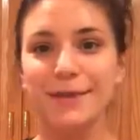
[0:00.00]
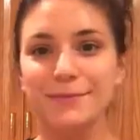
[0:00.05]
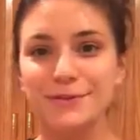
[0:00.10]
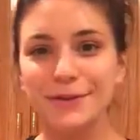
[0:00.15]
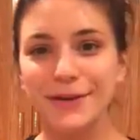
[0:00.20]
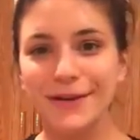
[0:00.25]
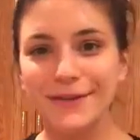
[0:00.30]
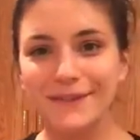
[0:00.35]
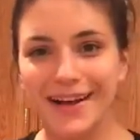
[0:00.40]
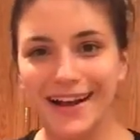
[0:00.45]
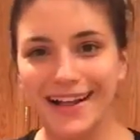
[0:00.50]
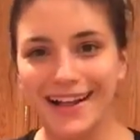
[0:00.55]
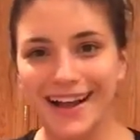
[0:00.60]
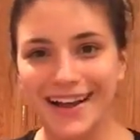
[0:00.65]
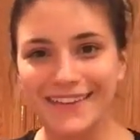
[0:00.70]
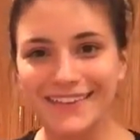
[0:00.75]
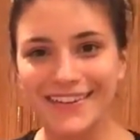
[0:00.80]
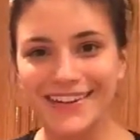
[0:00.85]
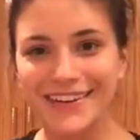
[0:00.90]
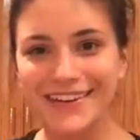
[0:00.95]
I'm doing well,
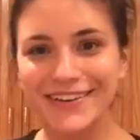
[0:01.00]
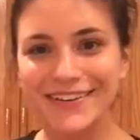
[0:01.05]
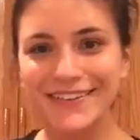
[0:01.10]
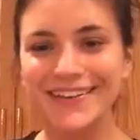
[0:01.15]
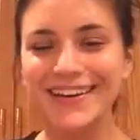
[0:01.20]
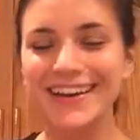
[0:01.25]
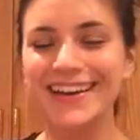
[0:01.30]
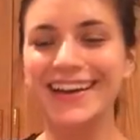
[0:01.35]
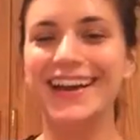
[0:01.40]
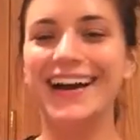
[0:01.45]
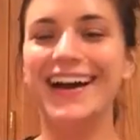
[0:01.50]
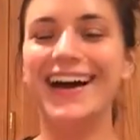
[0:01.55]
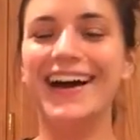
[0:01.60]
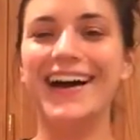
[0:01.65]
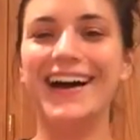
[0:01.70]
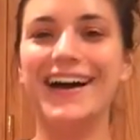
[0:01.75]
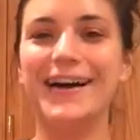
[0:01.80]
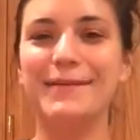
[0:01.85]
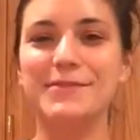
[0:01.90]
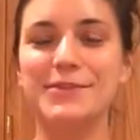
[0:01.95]
how are you?
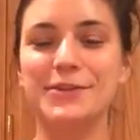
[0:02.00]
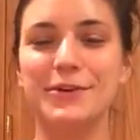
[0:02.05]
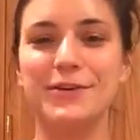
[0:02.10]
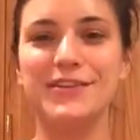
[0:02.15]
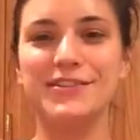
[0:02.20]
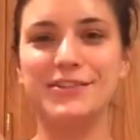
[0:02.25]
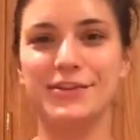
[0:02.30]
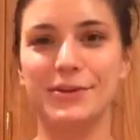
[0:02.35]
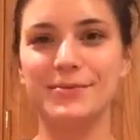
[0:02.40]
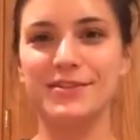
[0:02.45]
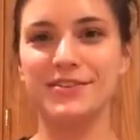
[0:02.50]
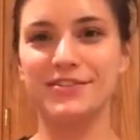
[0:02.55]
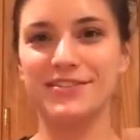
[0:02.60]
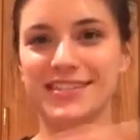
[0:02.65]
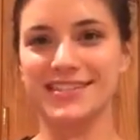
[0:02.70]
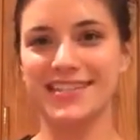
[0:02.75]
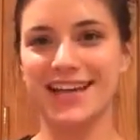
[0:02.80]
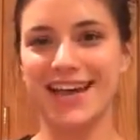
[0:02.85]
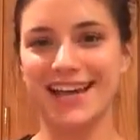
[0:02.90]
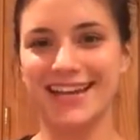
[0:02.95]
So in terms of
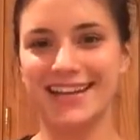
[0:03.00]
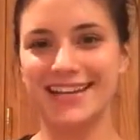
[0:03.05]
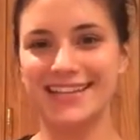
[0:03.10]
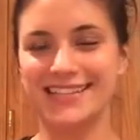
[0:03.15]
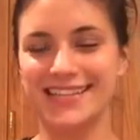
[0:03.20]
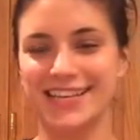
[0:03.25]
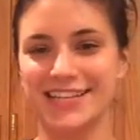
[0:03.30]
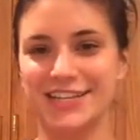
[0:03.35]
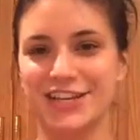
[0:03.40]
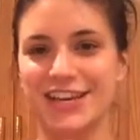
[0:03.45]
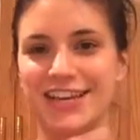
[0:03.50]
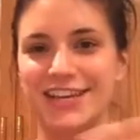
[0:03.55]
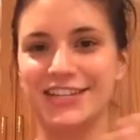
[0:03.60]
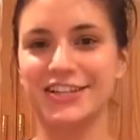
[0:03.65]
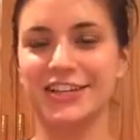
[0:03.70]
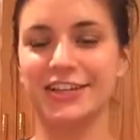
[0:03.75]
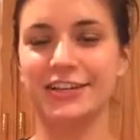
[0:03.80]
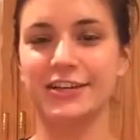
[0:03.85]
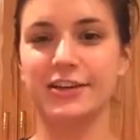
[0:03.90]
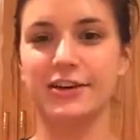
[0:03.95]
satiety and
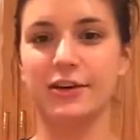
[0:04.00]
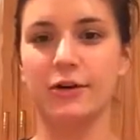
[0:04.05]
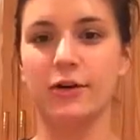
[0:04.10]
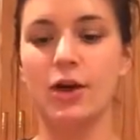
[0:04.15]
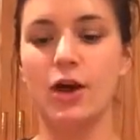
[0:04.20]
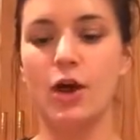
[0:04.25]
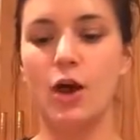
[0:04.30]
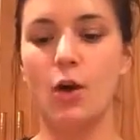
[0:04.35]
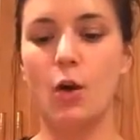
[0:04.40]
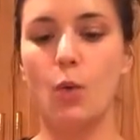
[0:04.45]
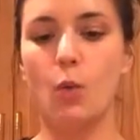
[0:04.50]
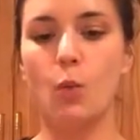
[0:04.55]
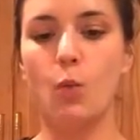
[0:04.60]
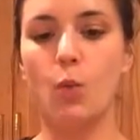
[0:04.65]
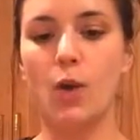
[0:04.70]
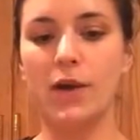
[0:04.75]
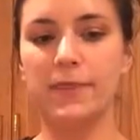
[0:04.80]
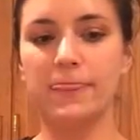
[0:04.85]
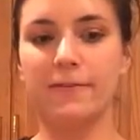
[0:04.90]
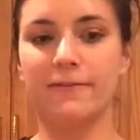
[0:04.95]
satiation, you know,
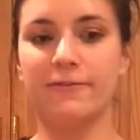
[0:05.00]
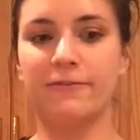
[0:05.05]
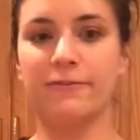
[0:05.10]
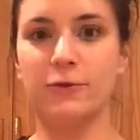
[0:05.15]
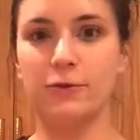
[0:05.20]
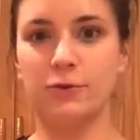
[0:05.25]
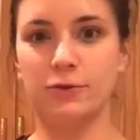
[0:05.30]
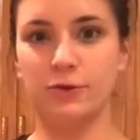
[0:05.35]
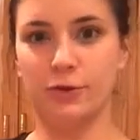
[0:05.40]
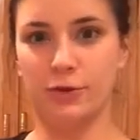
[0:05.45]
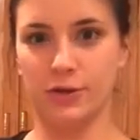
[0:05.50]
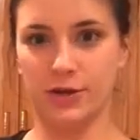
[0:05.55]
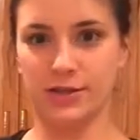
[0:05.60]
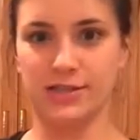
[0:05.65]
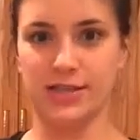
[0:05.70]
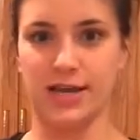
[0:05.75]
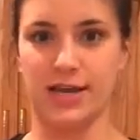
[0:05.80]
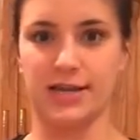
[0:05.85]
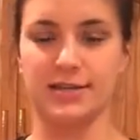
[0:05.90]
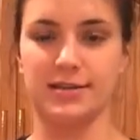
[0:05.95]
what the food
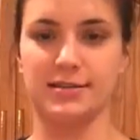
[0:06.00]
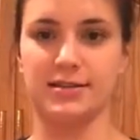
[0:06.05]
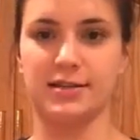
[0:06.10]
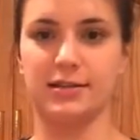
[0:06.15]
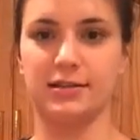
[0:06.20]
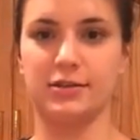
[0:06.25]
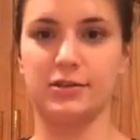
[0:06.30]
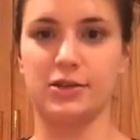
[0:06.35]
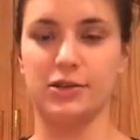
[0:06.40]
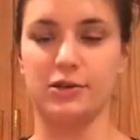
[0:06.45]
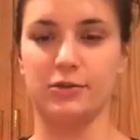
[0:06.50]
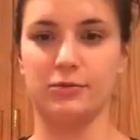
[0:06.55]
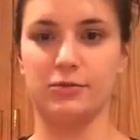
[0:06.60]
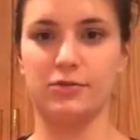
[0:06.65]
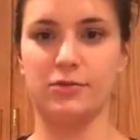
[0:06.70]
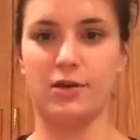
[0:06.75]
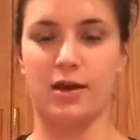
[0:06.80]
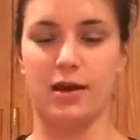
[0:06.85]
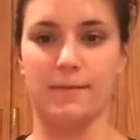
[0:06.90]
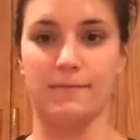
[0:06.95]
looks like. Does it, you know,
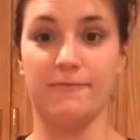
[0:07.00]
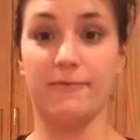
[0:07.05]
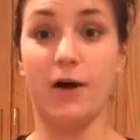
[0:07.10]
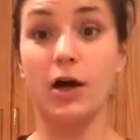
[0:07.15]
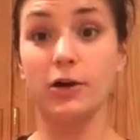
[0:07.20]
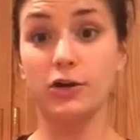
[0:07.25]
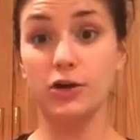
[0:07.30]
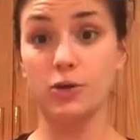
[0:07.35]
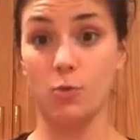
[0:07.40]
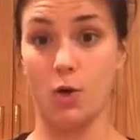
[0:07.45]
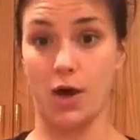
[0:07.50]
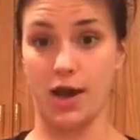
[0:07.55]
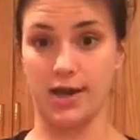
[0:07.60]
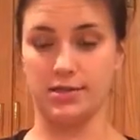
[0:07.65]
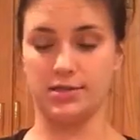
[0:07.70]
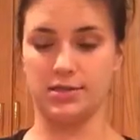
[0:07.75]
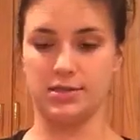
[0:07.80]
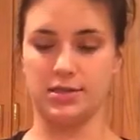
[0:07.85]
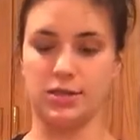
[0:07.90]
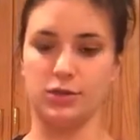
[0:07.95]
volume
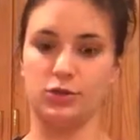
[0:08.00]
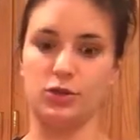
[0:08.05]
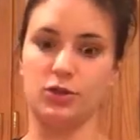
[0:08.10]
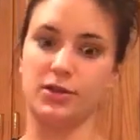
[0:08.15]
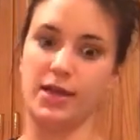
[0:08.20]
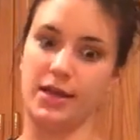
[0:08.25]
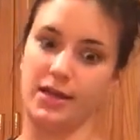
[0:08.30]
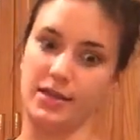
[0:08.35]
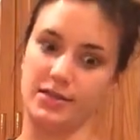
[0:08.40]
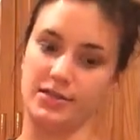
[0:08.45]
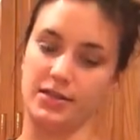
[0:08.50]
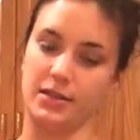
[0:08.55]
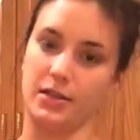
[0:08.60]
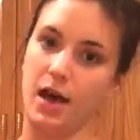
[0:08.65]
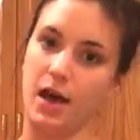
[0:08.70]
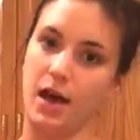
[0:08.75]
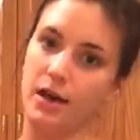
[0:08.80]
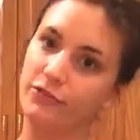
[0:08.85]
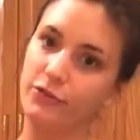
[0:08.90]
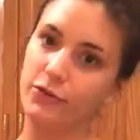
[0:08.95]
wise, does it look like it's a
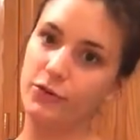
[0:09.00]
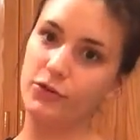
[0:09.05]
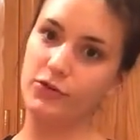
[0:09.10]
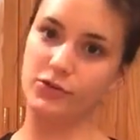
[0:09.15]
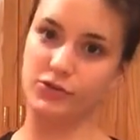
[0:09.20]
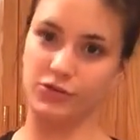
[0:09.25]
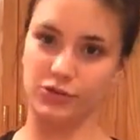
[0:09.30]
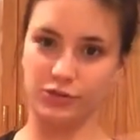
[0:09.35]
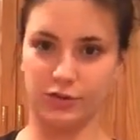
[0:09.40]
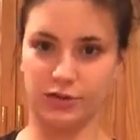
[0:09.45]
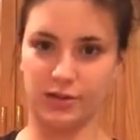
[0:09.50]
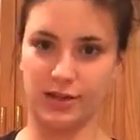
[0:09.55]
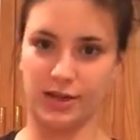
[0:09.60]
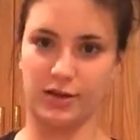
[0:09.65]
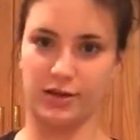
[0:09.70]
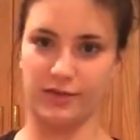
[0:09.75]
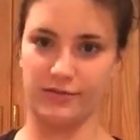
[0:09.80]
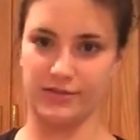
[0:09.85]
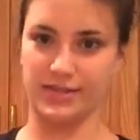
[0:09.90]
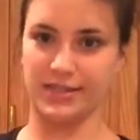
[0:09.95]
lot of food, or do you look
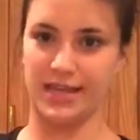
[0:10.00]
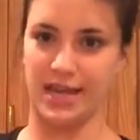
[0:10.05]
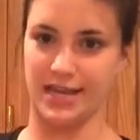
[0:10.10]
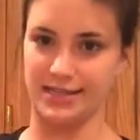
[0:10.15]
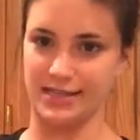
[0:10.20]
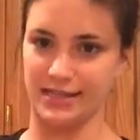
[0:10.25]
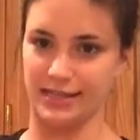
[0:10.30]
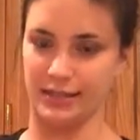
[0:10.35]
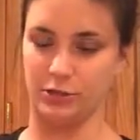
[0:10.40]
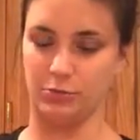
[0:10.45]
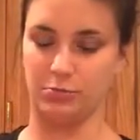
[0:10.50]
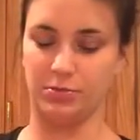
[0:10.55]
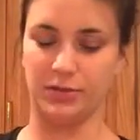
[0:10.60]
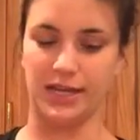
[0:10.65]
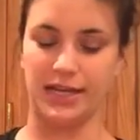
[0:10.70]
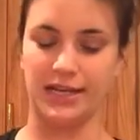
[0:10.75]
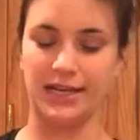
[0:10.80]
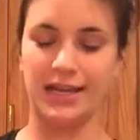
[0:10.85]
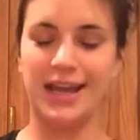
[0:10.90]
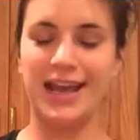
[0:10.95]
like you have a scanty little
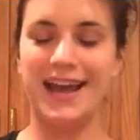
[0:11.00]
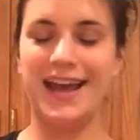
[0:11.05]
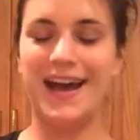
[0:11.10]
plate?